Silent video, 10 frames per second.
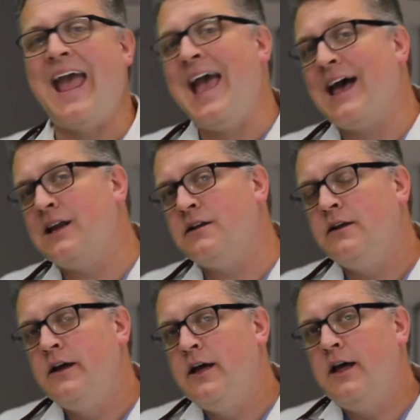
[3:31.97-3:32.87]
And
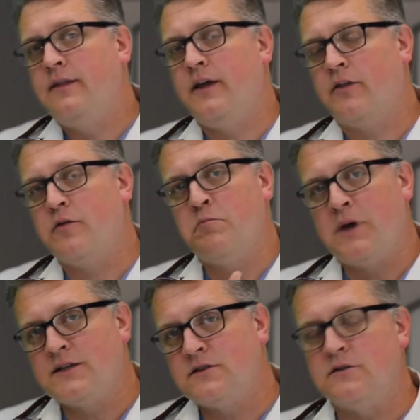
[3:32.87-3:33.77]
the other
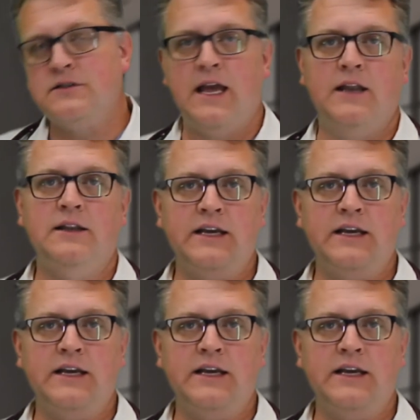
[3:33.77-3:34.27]
muscles and